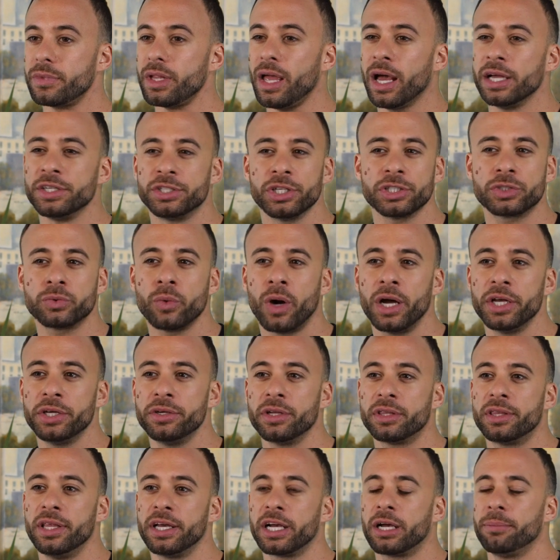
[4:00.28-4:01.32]
I just want you
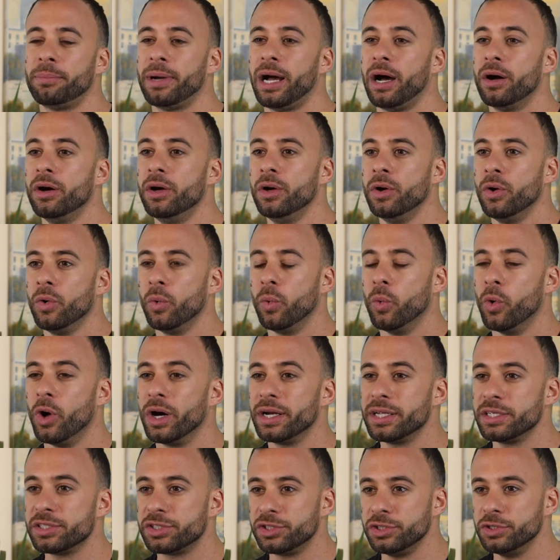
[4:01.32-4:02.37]
to think about
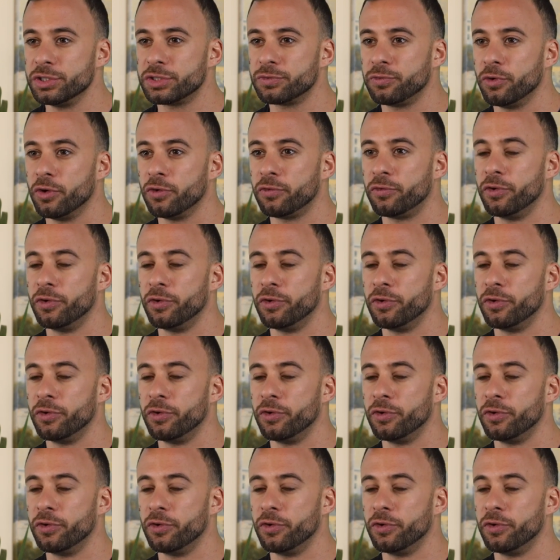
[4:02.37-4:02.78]
what is useful